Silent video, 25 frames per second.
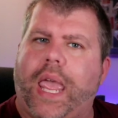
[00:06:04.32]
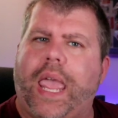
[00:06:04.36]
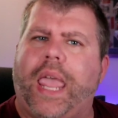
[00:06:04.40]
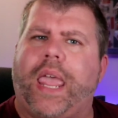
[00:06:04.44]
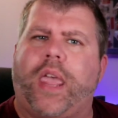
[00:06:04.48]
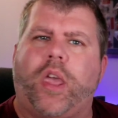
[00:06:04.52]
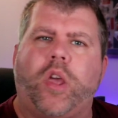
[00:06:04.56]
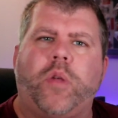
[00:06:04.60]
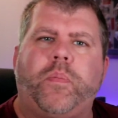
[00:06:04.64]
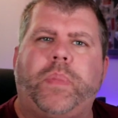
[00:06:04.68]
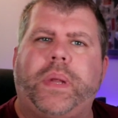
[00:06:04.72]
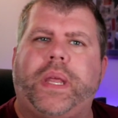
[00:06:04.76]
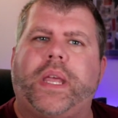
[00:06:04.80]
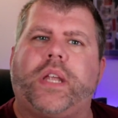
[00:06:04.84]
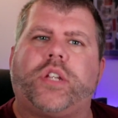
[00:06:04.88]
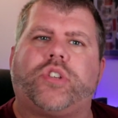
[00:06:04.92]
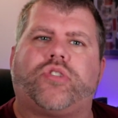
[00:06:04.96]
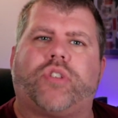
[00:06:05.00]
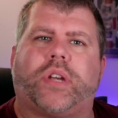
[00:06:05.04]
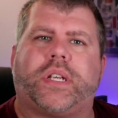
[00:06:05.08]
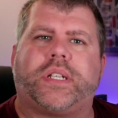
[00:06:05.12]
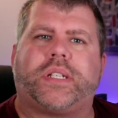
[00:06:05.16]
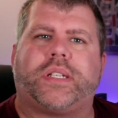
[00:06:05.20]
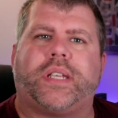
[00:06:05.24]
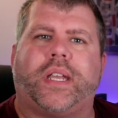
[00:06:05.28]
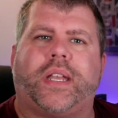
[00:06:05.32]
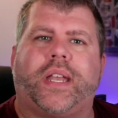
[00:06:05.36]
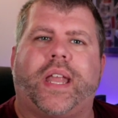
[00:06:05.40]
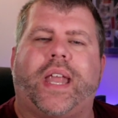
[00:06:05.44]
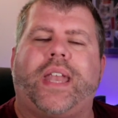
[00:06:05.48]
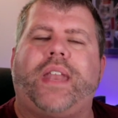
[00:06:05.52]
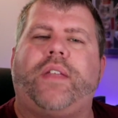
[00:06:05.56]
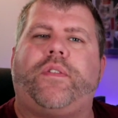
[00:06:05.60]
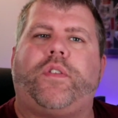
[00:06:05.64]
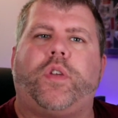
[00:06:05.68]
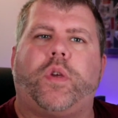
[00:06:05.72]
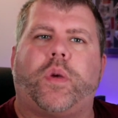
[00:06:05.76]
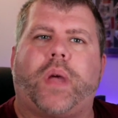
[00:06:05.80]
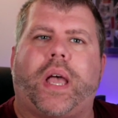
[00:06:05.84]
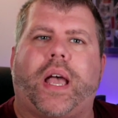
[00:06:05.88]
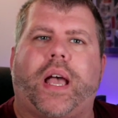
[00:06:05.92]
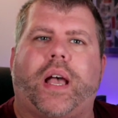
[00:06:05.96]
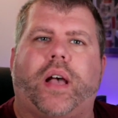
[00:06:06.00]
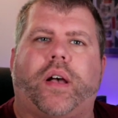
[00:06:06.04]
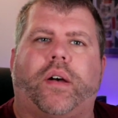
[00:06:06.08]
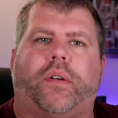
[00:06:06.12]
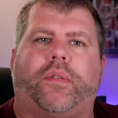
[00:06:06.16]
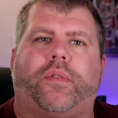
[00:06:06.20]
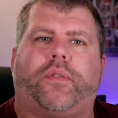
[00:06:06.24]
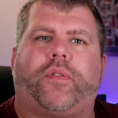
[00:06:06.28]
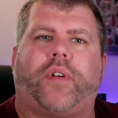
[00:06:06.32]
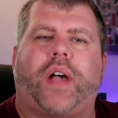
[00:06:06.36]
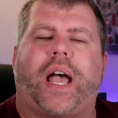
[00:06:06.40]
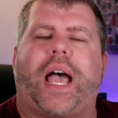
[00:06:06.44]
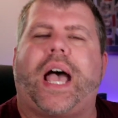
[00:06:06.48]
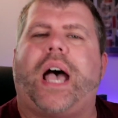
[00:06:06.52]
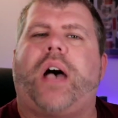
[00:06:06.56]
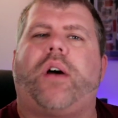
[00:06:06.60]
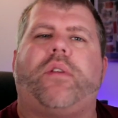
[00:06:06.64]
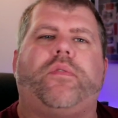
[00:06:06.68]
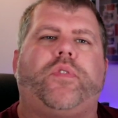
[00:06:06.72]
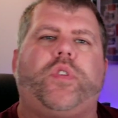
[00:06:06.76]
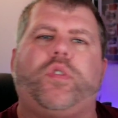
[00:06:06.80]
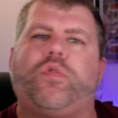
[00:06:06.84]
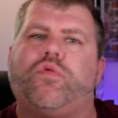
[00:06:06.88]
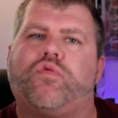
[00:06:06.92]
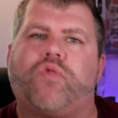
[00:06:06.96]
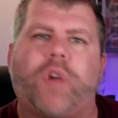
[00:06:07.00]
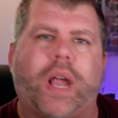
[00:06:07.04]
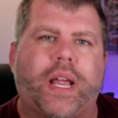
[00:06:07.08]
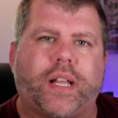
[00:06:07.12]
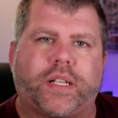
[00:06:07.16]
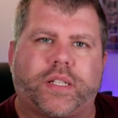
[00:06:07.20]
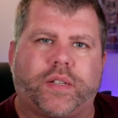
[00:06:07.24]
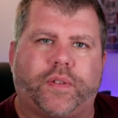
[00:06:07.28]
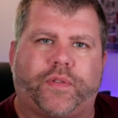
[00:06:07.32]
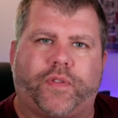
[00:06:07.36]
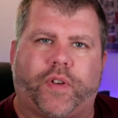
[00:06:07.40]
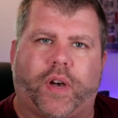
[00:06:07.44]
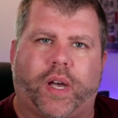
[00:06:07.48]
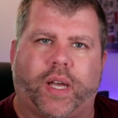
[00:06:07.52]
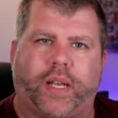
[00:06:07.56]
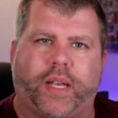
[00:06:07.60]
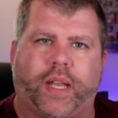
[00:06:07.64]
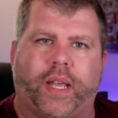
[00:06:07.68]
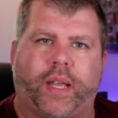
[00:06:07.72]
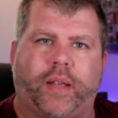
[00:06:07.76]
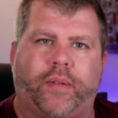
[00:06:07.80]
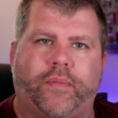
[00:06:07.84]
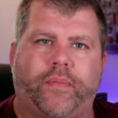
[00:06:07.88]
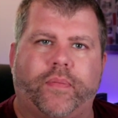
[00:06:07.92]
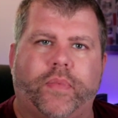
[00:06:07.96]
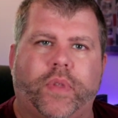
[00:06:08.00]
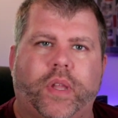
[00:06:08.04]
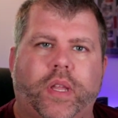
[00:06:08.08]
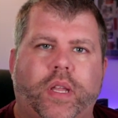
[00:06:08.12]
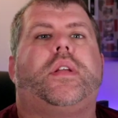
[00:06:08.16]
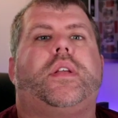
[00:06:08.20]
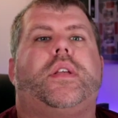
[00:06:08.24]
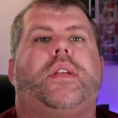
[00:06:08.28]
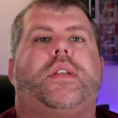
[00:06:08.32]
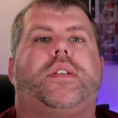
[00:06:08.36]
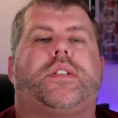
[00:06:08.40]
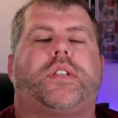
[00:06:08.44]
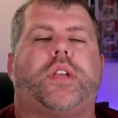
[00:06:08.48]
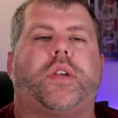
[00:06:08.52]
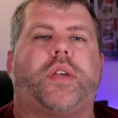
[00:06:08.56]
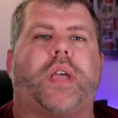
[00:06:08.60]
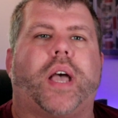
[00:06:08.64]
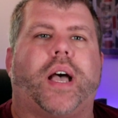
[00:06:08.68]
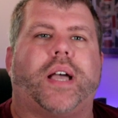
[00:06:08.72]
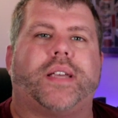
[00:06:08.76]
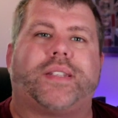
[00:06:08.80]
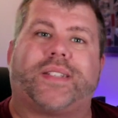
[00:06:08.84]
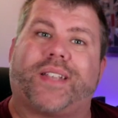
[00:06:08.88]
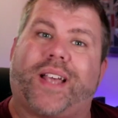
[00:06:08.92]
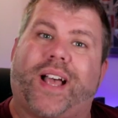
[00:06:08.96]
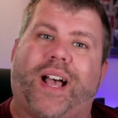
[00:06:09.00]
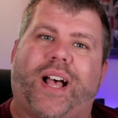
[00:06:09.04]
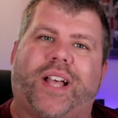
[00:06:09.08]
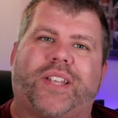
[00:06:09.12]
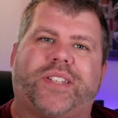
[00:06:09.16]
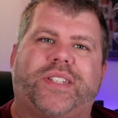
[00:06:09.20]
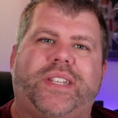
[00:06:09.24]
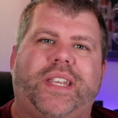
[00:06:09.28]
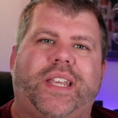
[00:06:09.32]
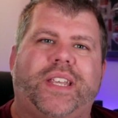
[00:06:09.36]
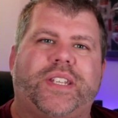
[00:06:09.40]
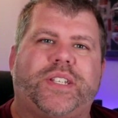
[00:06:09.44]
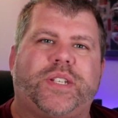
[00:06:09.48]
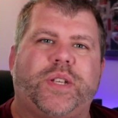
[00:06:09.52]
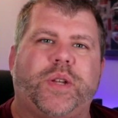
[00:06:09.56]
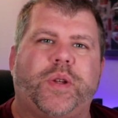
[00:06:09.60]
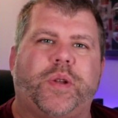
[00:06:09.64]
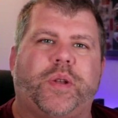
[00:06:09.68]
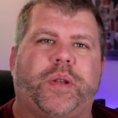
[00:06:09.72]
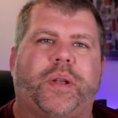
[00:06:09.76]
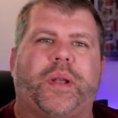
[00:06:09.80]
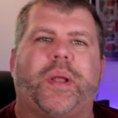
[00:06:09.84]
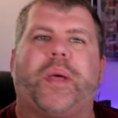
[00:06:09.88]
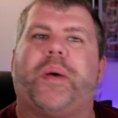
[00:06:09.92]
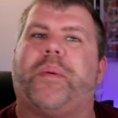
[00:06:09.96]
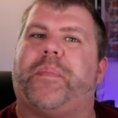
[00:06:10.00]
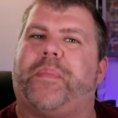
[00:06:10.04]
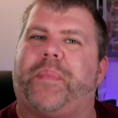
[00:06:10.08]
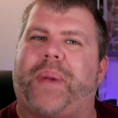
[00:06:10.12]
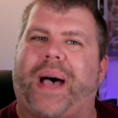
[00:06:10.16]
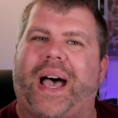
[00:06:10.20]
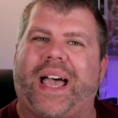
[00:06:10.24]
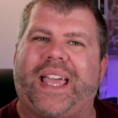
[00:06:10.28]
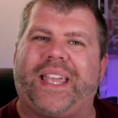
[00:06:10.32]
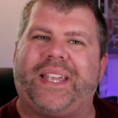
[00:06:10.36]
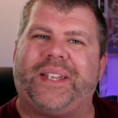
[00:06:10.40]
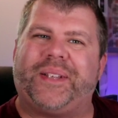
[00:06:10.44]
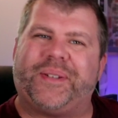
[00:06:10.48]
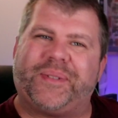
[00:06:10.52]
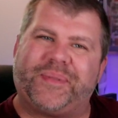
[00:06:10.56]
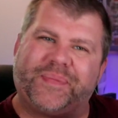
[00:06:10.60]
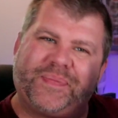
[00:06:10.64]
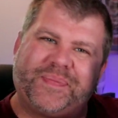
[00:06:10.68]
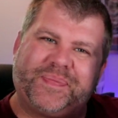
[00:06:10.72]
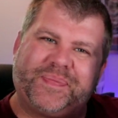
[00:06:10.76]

It would be interesting. And if you have, how have you rectified it? So guys, I'll see you soon. Bye.